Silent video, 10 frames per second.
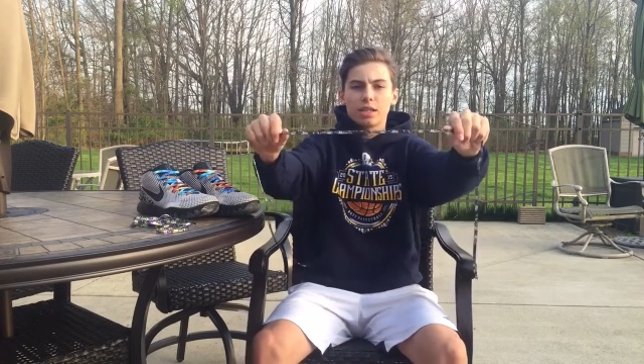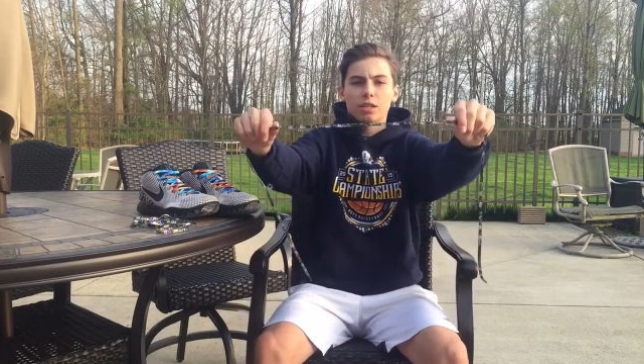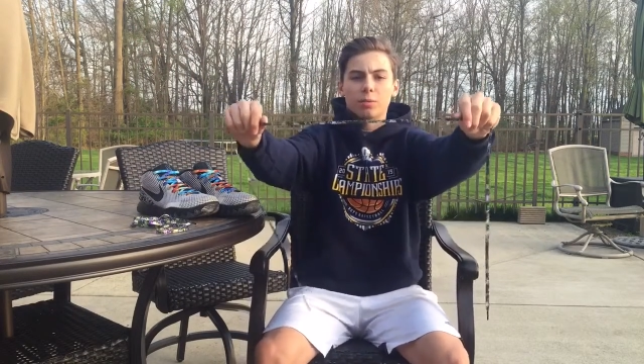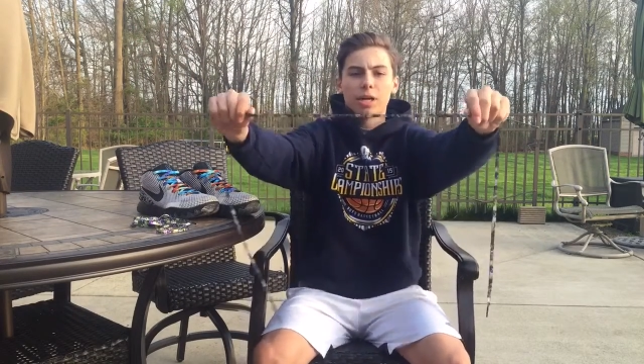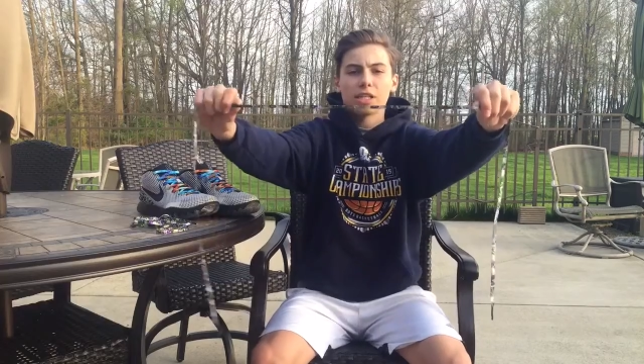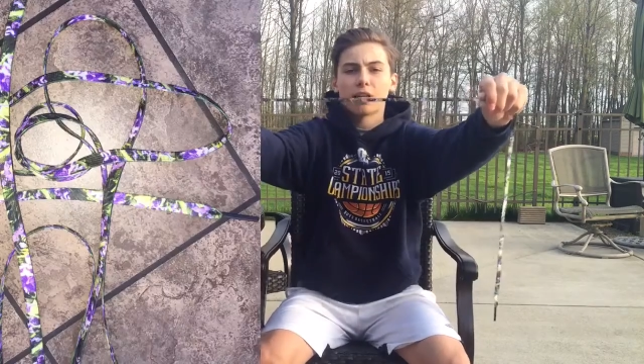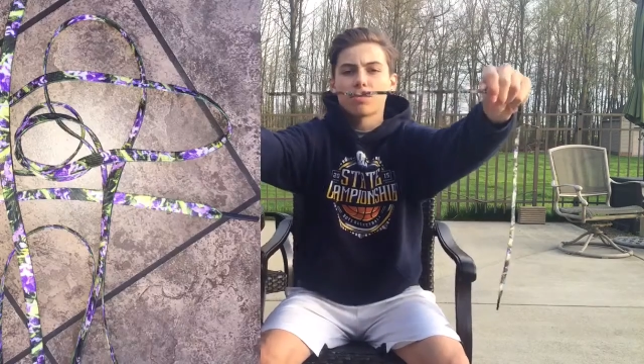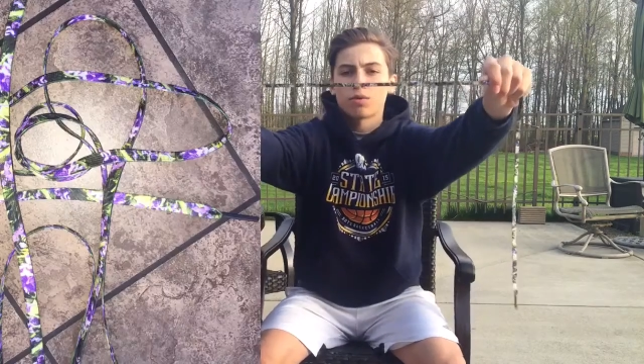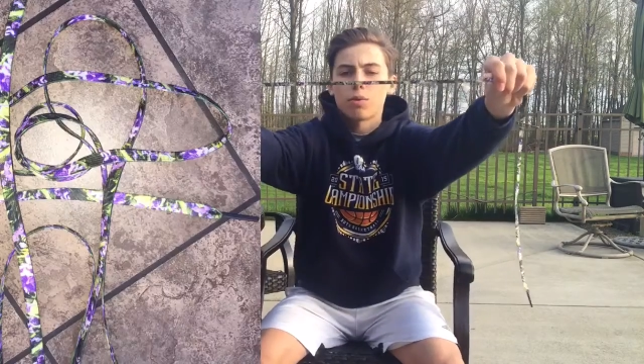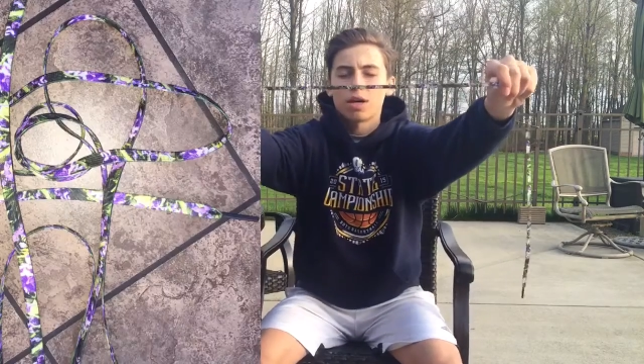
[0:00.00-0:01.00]
They're based off
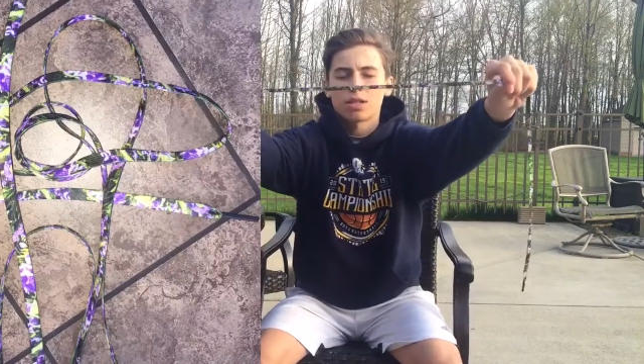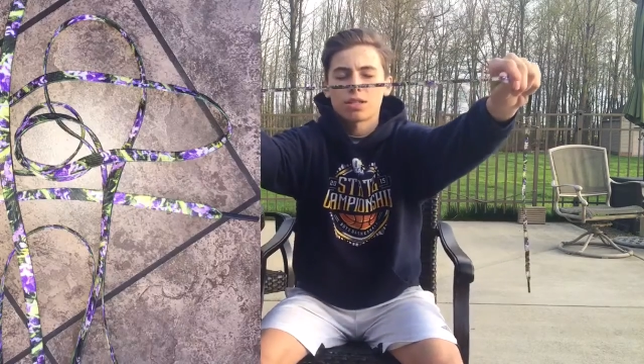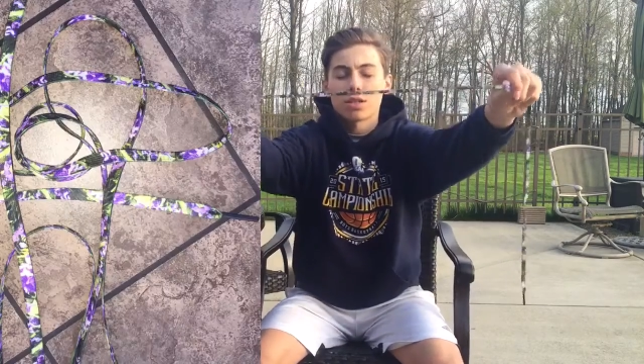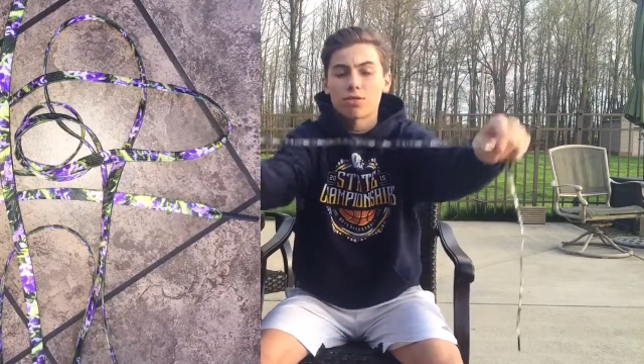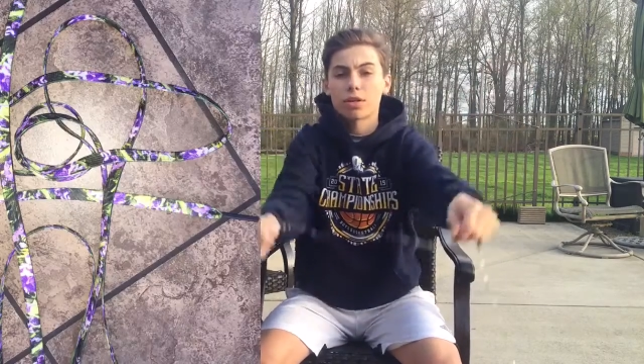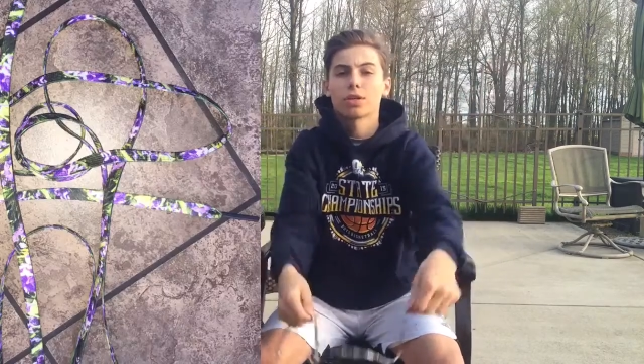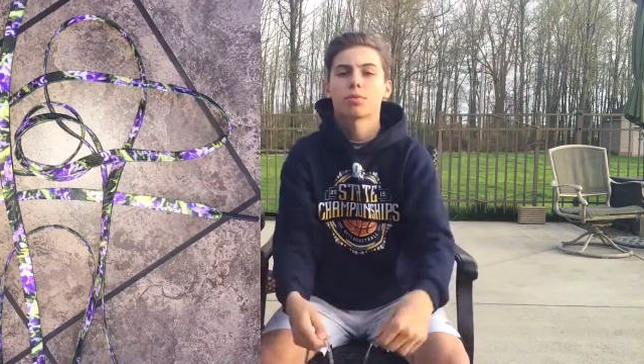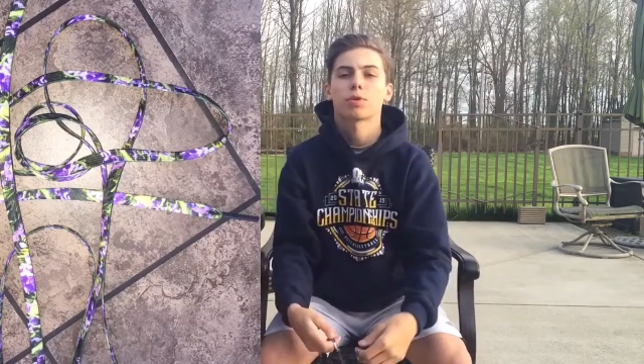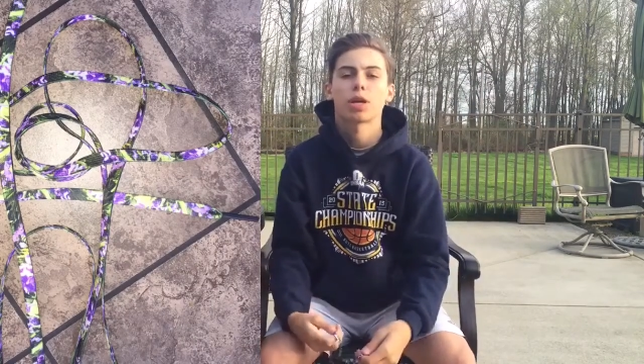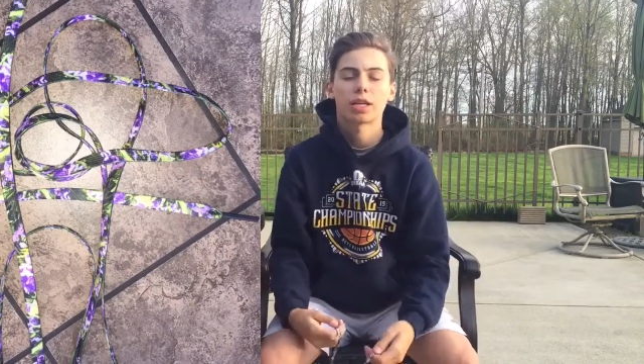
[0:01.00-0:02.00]
the Watch the Throne
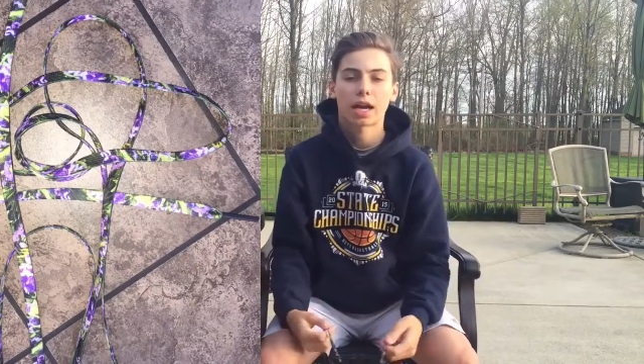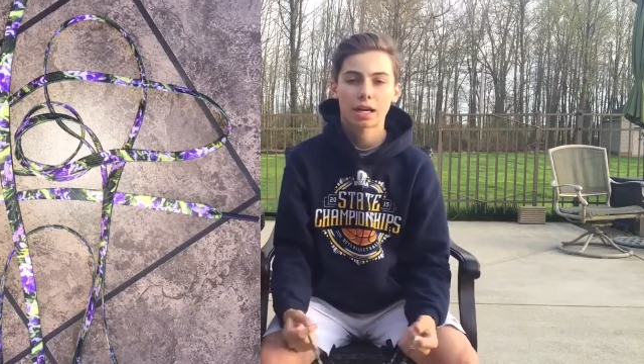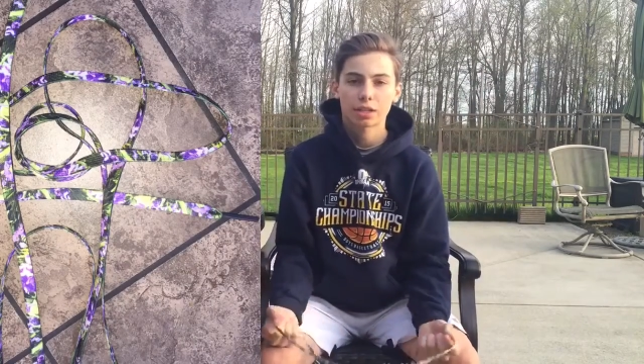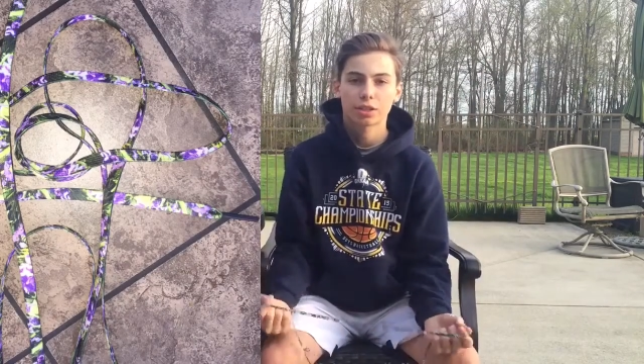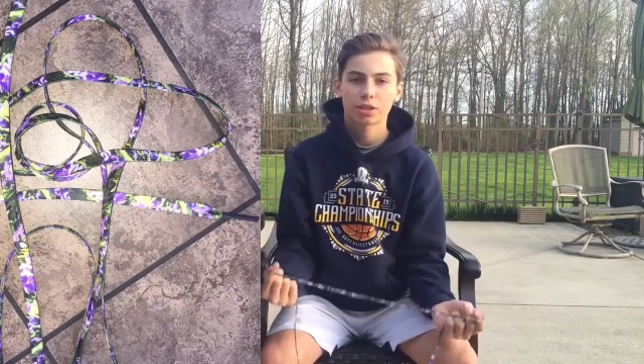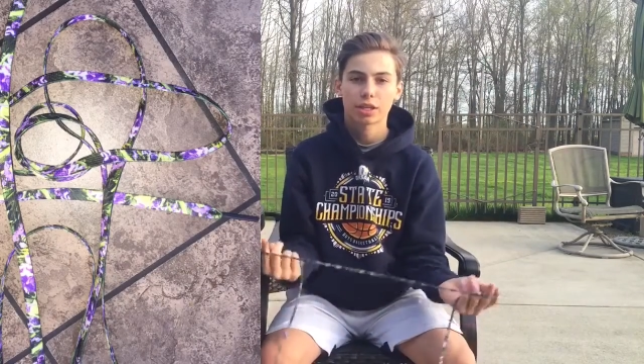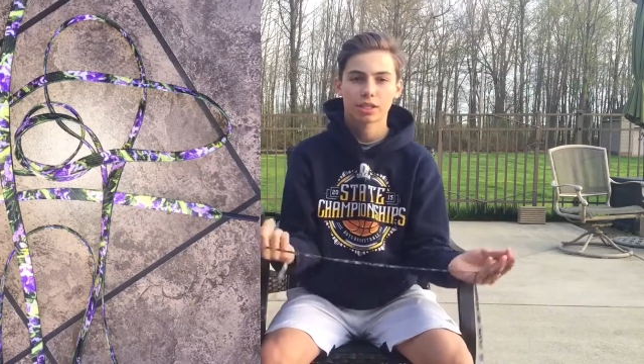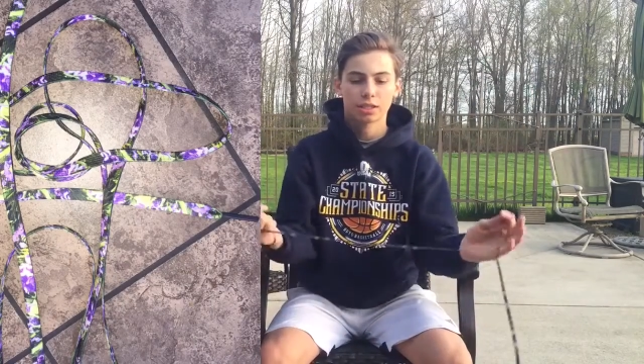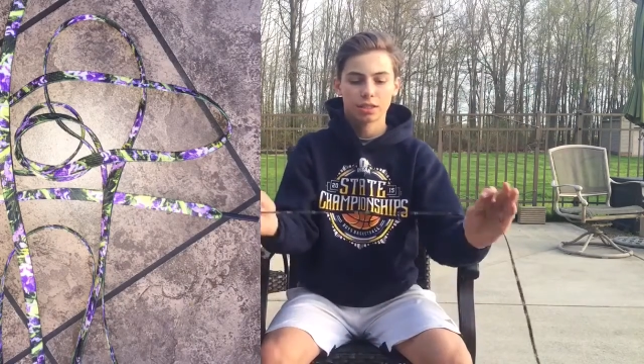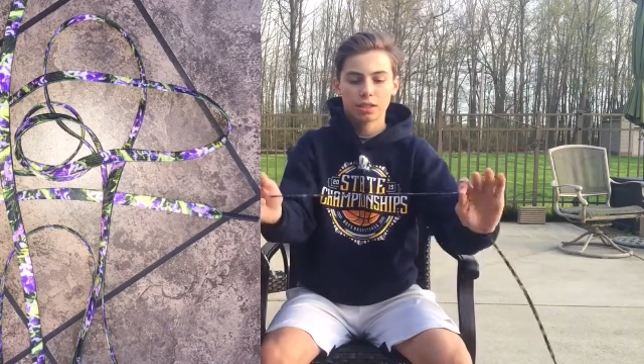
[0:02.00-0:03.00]
LeBron 9
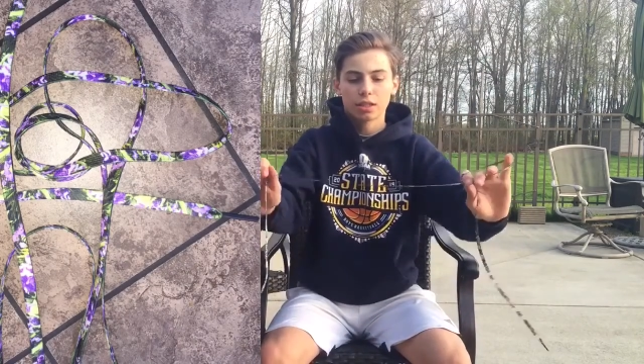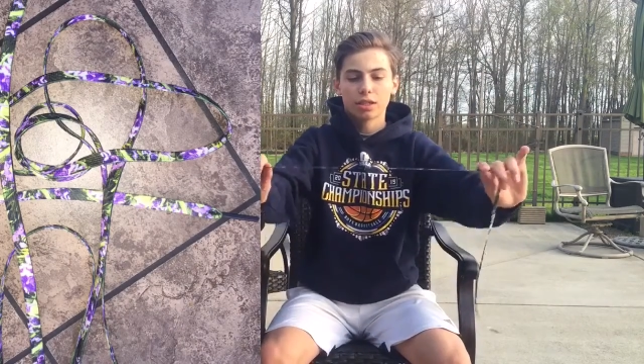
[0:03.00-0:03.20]
shoelaces.